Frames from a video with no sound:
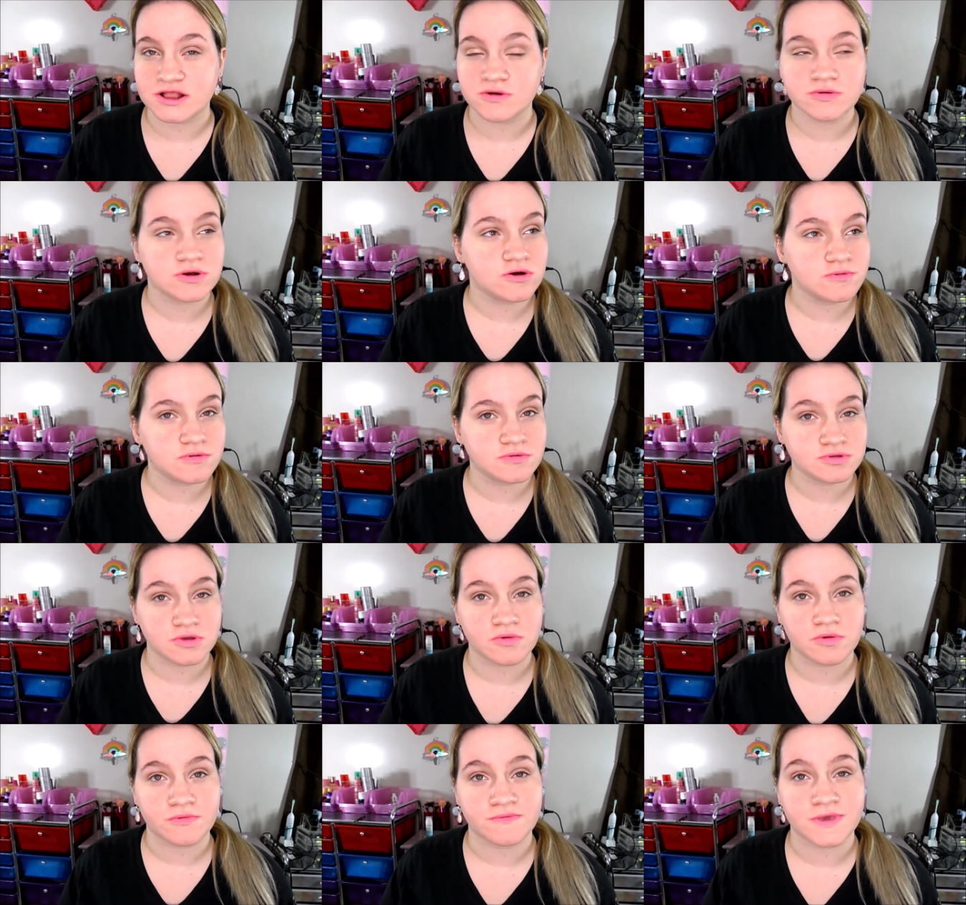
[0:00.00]
I don't know if it
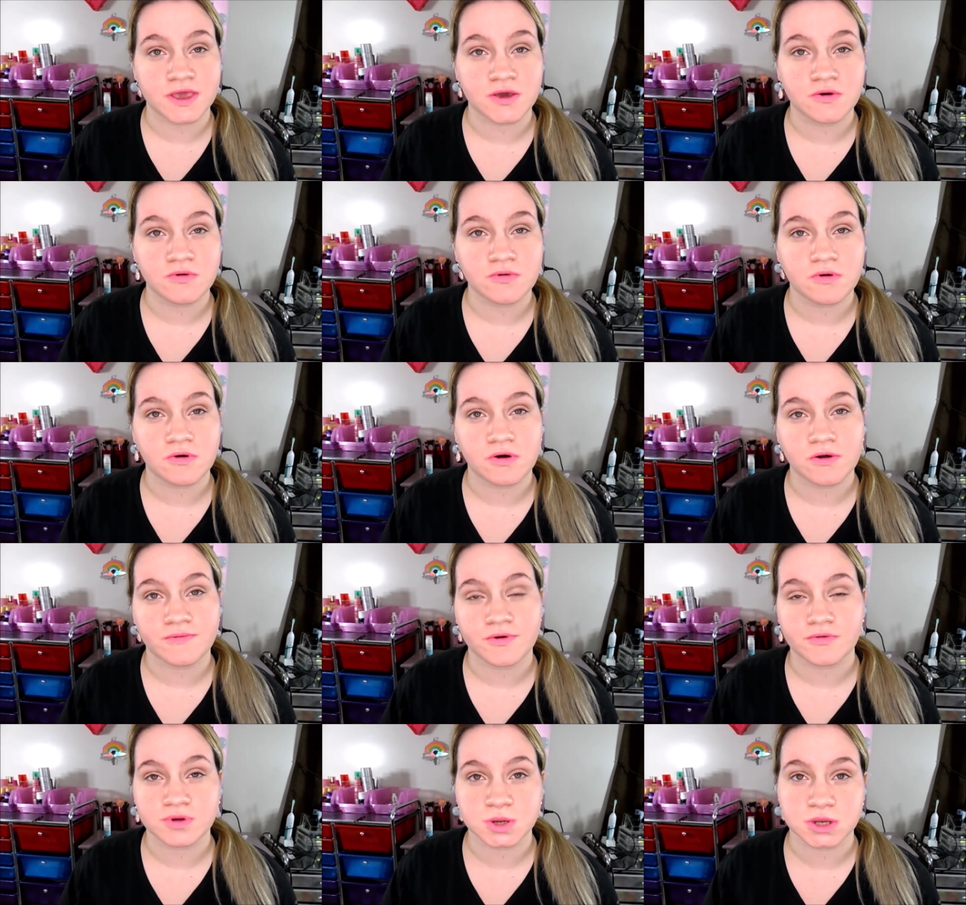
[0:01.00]
was a review
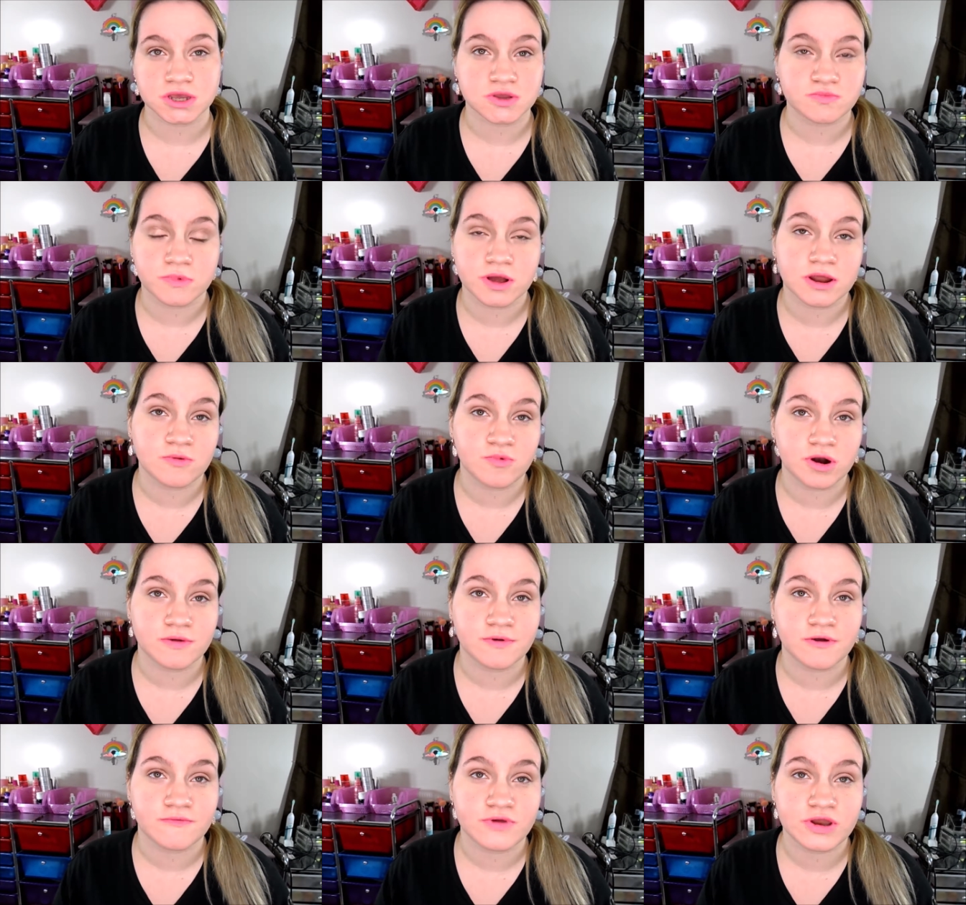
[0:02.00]
or if it was just in
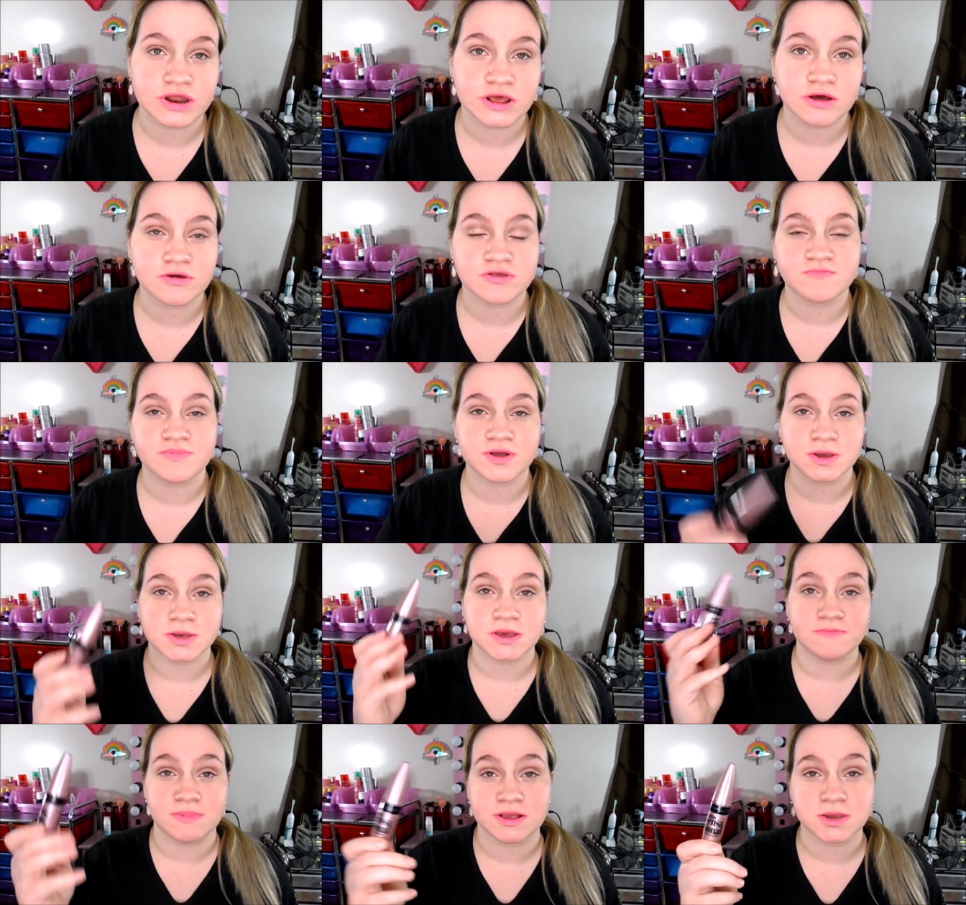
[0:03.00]
one of her videos, but
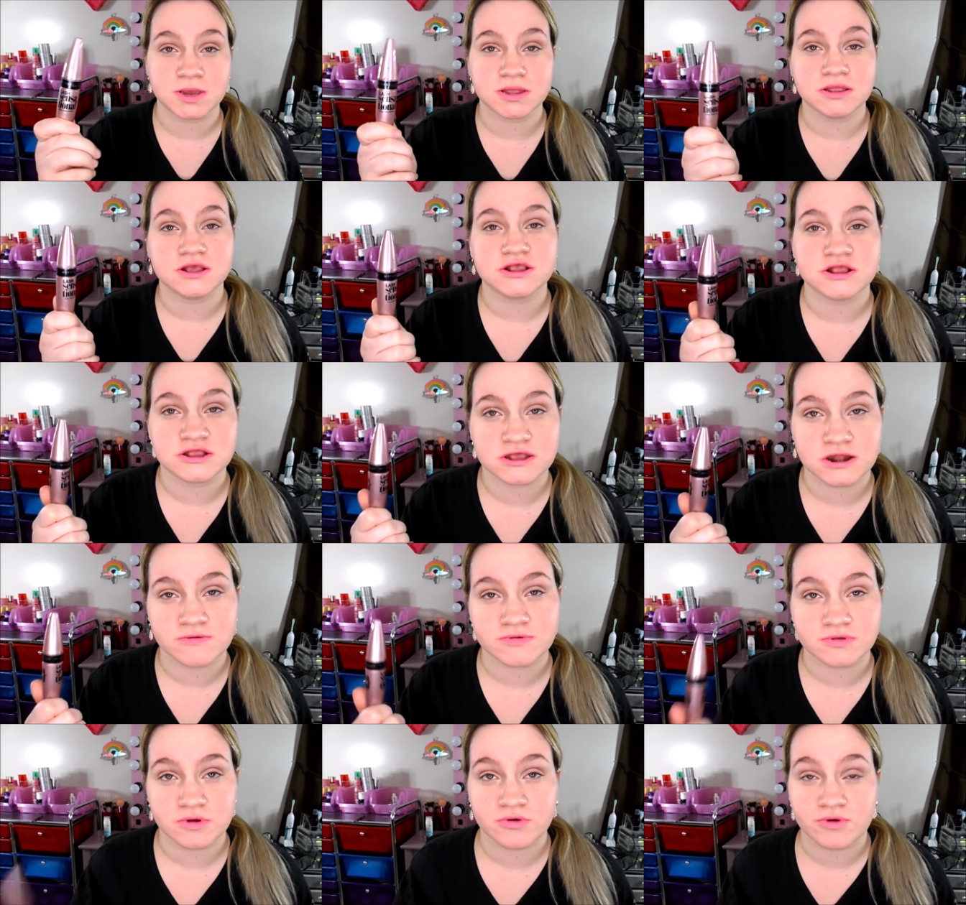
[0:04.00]
she mentioned this and said
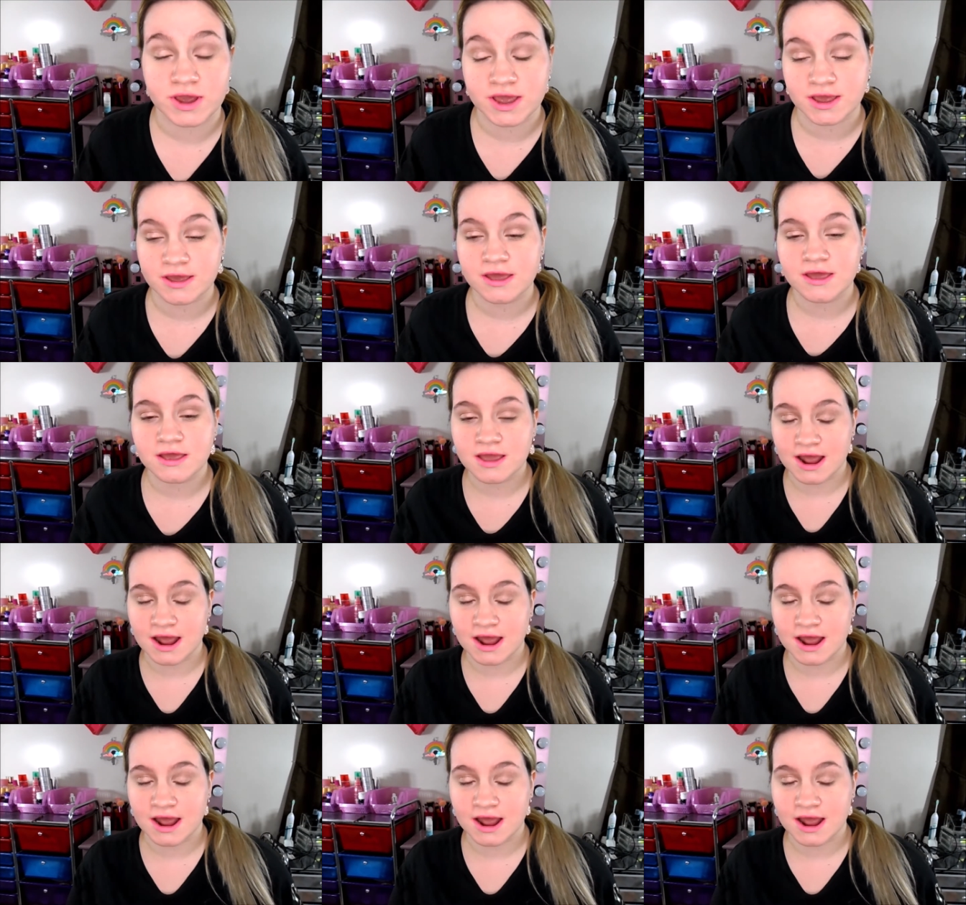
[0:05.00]
it was great.